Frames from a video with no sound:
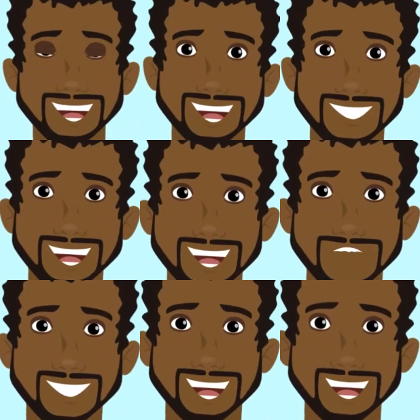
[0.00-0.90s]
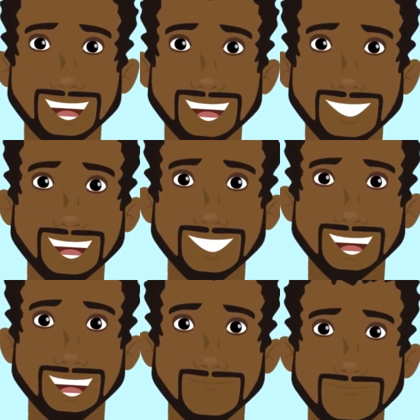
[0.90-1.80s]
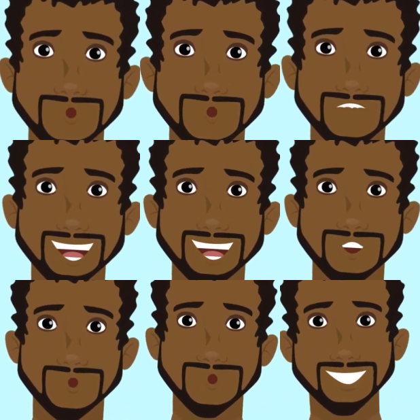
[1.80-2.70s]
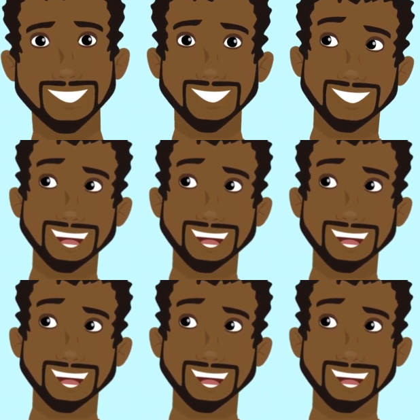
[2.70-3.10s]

I now have an undetectable viral load.